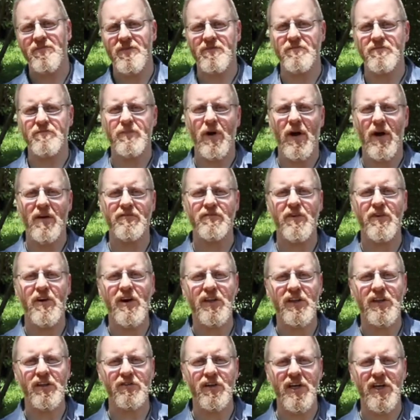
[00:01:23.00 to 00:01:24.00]
By
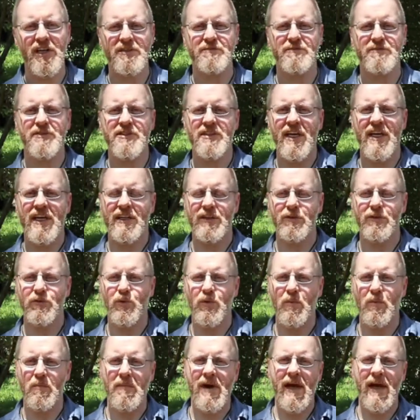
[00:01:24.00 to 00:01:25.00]
far the greatest mistake that you
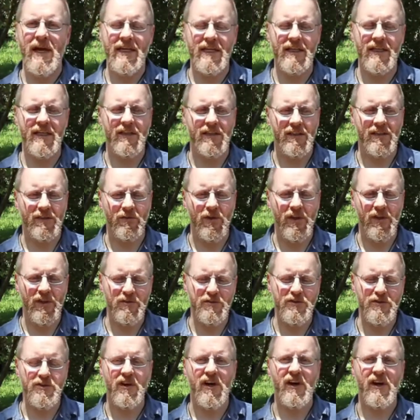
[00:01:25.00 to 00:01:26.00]
will make when you
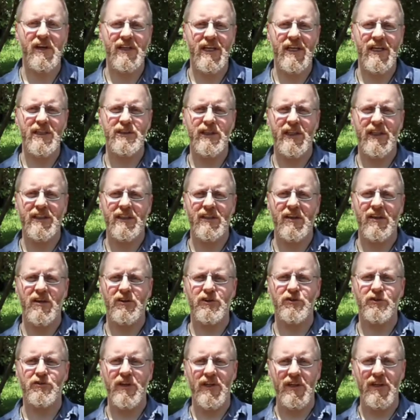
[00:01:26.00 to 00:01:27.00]
start in Asiatic
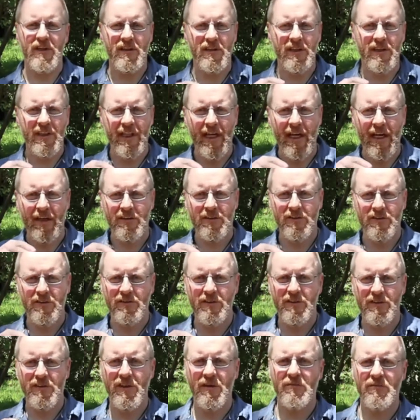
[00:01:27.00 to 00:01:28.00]
archery and learning how to do
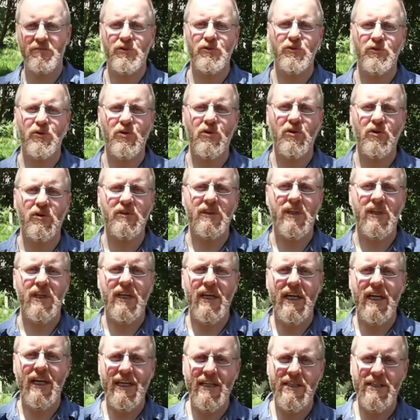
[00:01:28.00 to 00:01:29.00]
the thumb draw
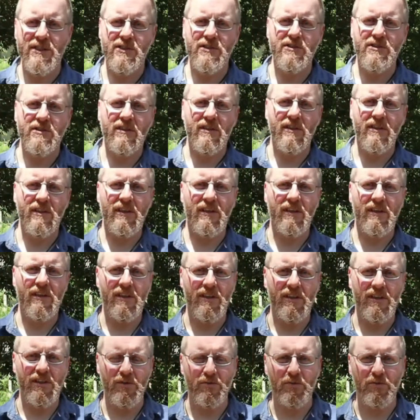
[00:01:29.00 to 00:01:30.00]
is
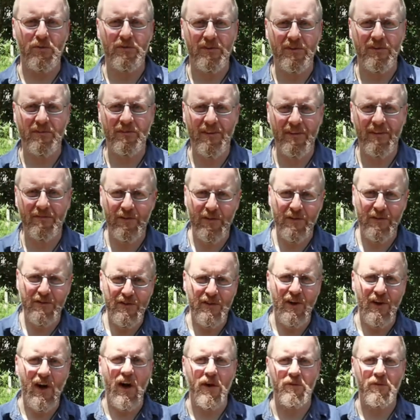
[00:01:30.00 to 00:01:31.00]
if you
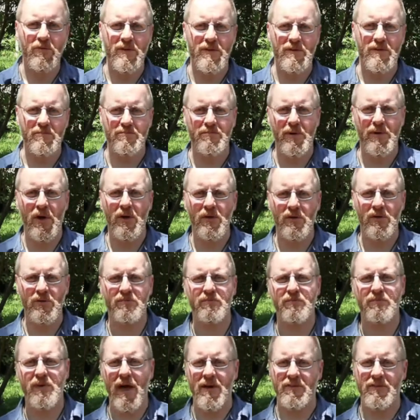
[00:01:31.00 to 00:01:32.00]
start with a bow
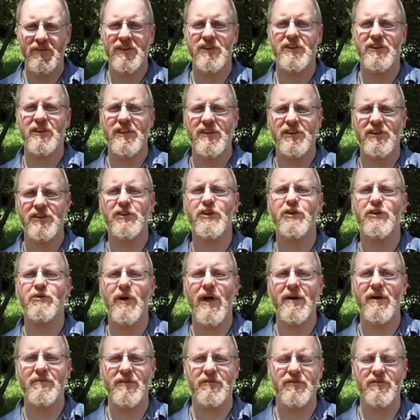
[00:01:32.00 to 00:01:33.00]
poundage that's too
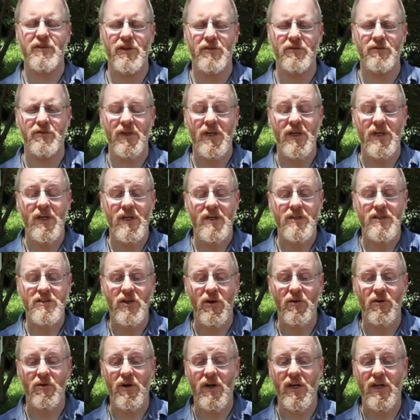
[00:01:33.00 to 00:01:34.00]
heavy for you.
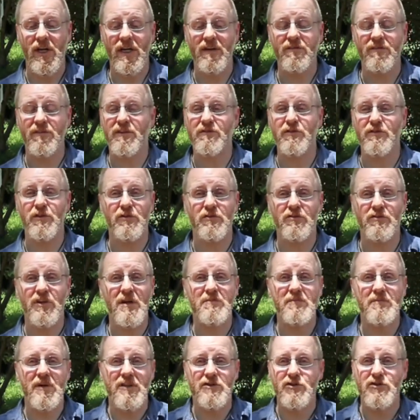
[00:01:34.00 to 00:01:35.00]
So even if you're a
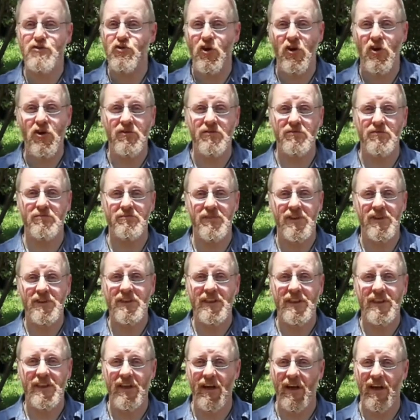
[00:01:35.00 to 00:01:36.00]
great big strong
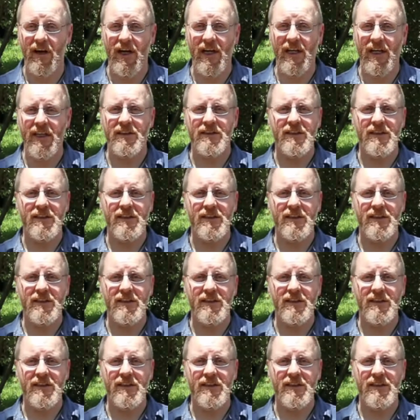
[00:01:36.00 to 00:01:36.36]
muscly guy,